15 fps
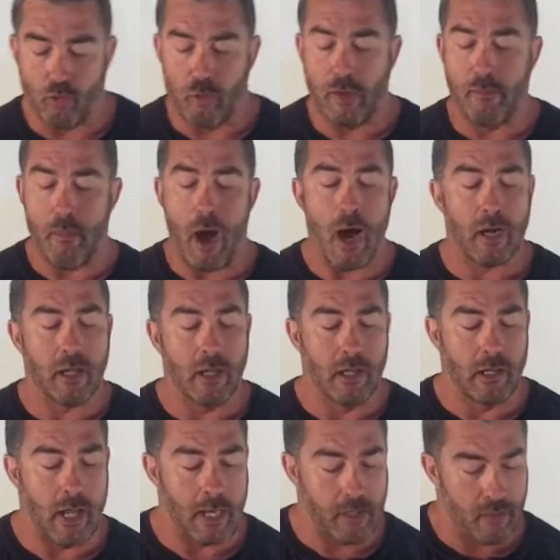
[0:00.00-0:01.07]
remodeling
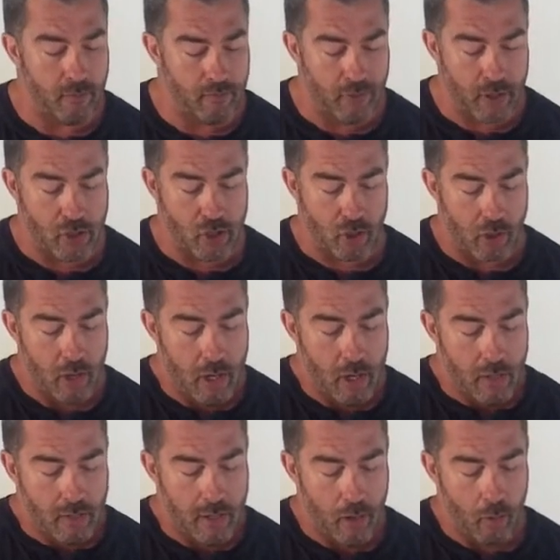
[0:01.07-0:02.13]
light fixture.
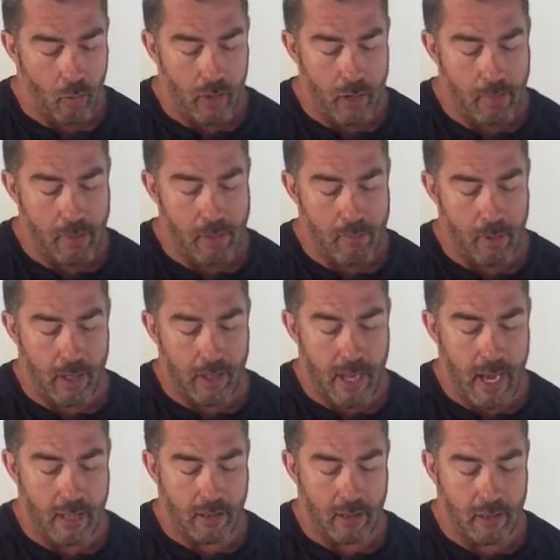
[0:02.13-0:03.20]
Now, what I mean by
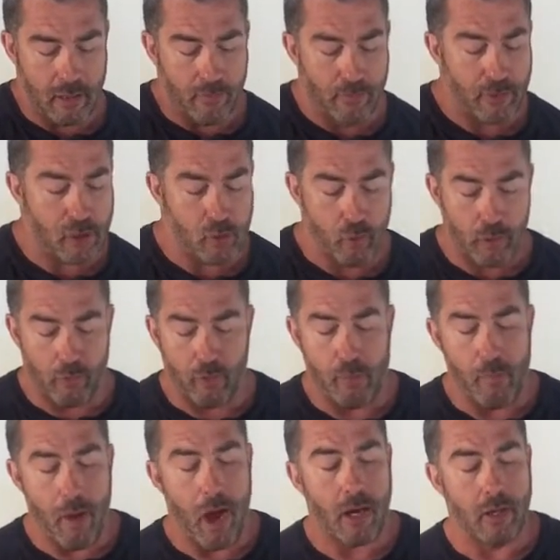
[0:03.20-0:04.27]
that, the difference between
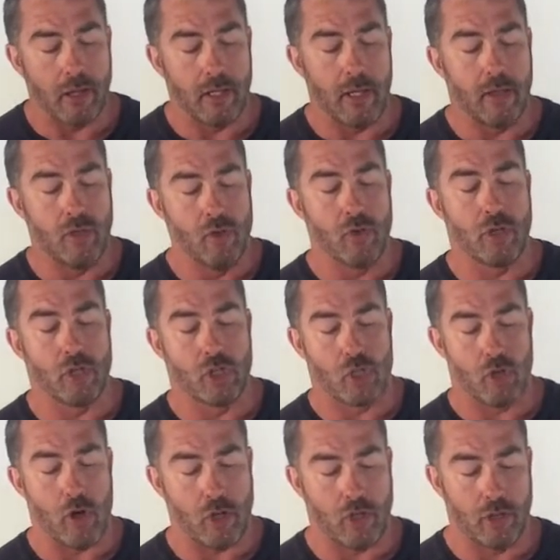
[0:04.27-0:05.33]
remodeling and new
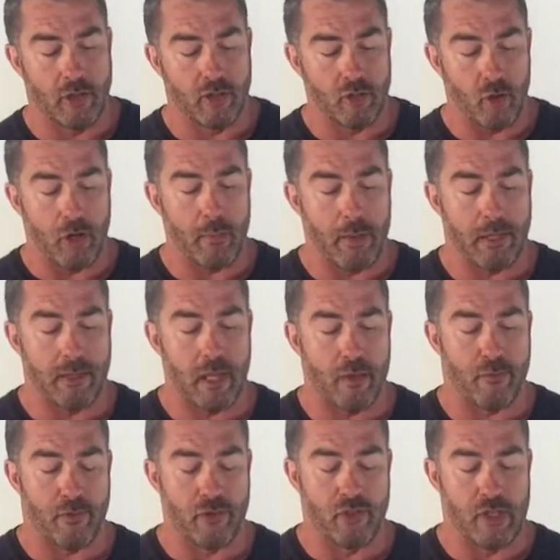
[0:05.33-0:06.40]
construction, let's talk about that
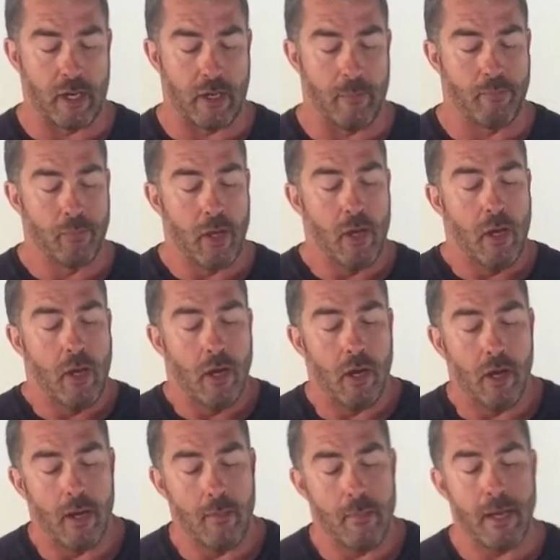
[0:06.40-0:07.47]
for a second.
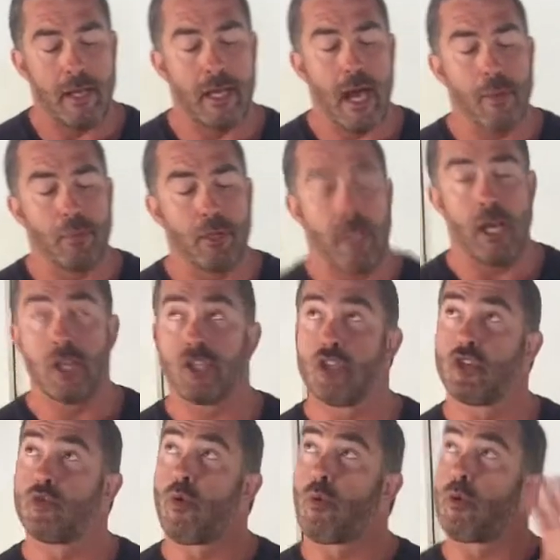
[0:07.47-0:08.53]
In many
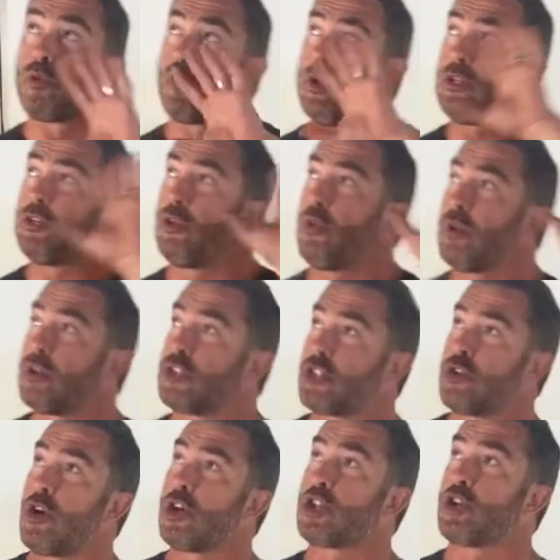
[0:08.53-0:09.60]
applications, when we're redoing a
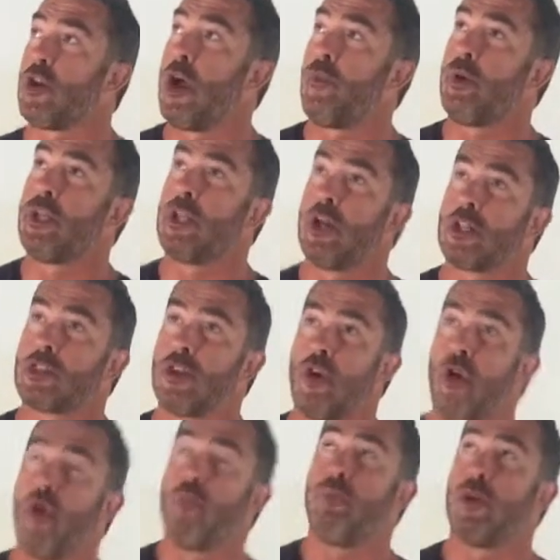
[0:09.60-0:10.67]
structure and we gut the
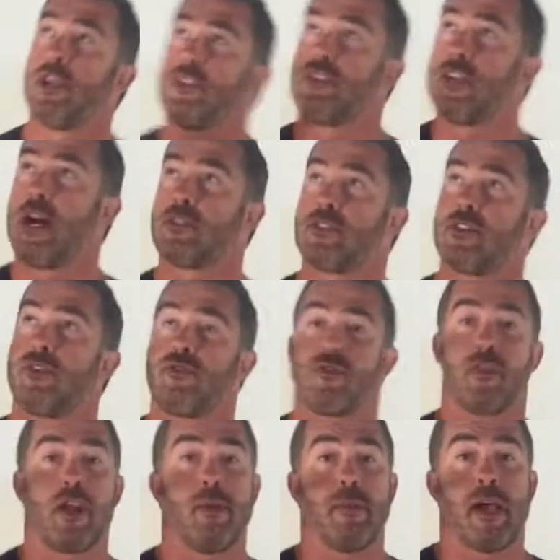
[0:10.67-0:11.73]
whole place down to the
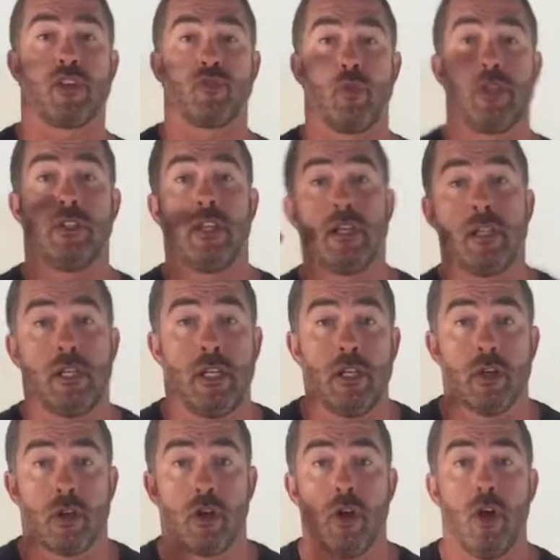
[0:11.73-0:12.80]
frame as we did
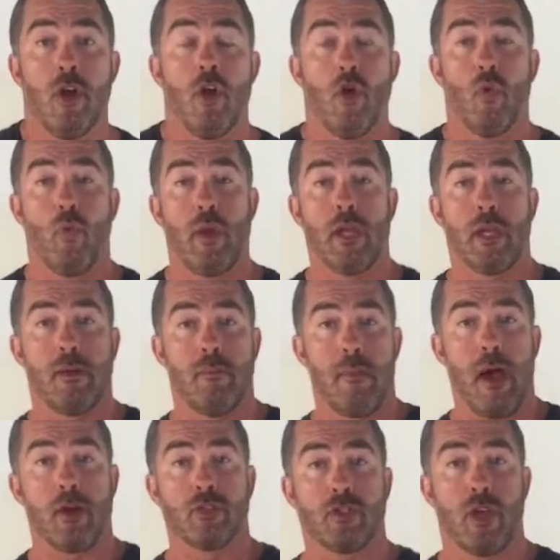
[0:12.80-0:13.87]
here, we can
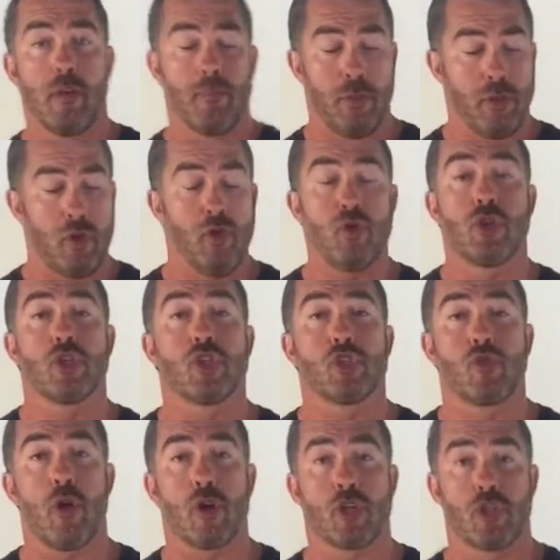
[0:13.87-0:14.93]
mount up new
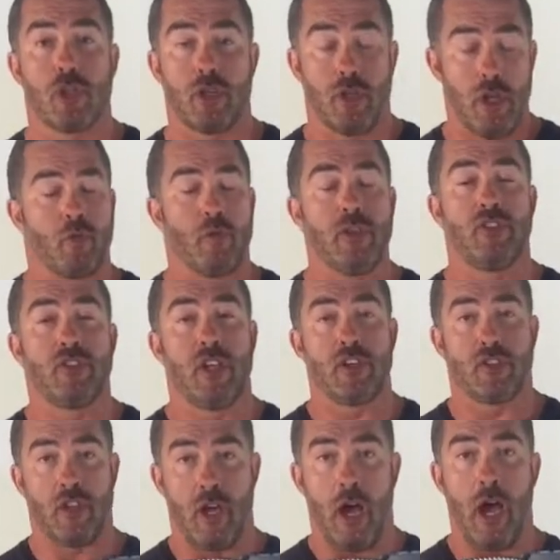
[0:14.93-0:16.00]
construction
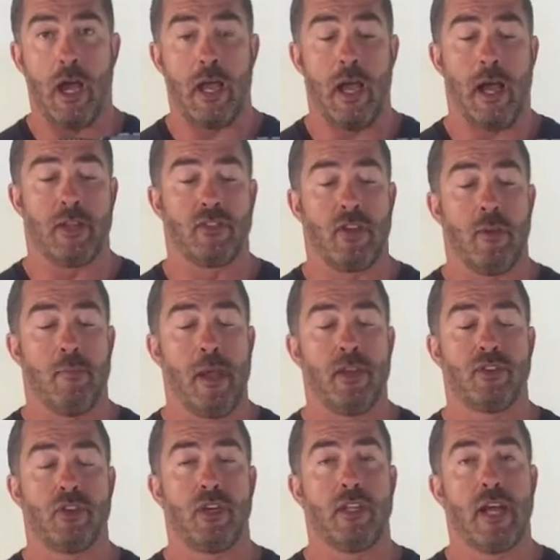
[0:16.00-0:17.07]
recessed hi-hats, and
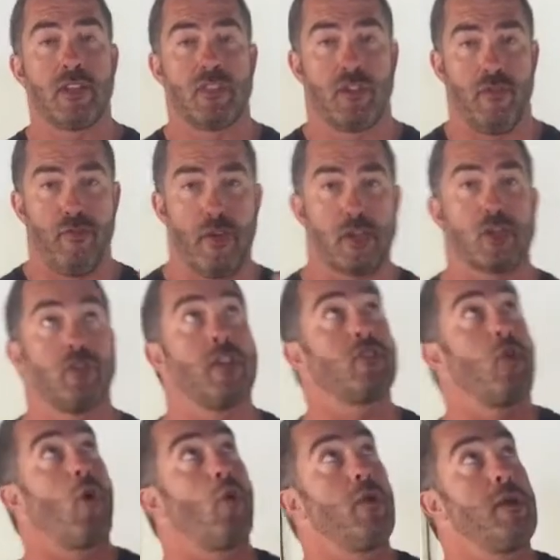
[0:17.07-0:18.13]
basically that's the fixture that's
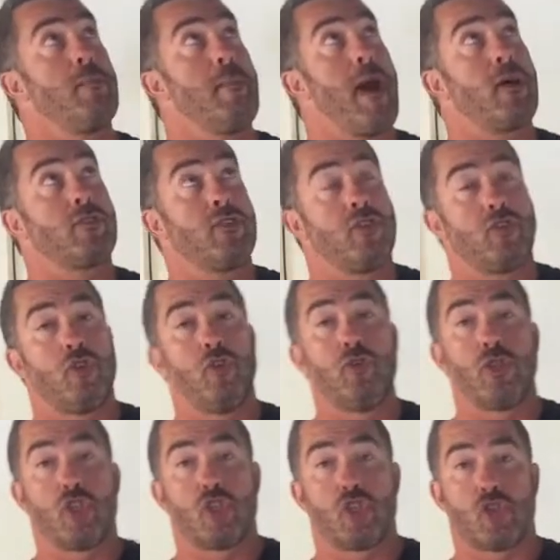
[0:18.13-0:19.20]
already mounted to
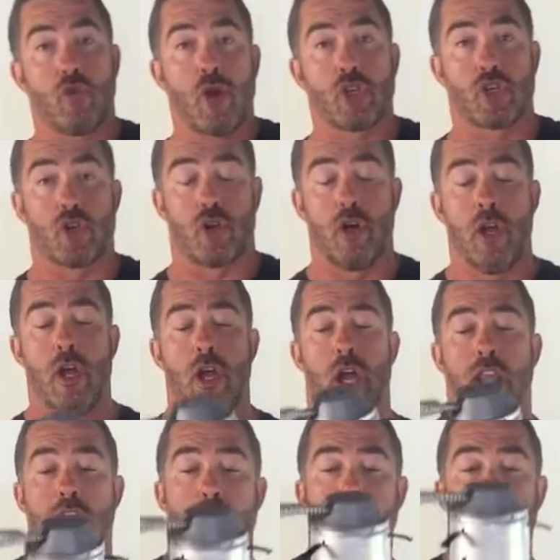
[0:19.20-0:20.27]
the structure,
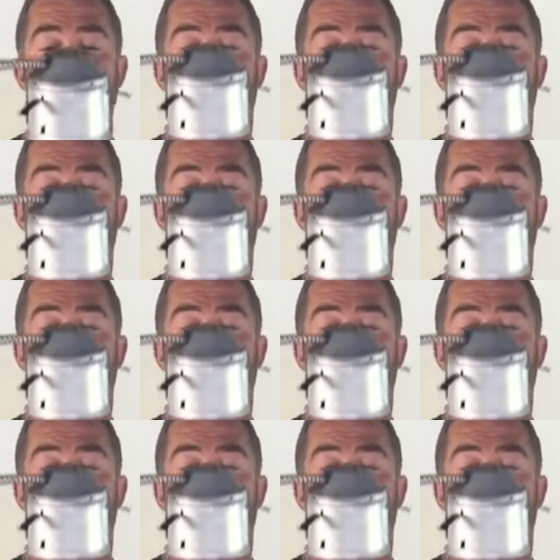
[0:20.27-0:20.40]
and then we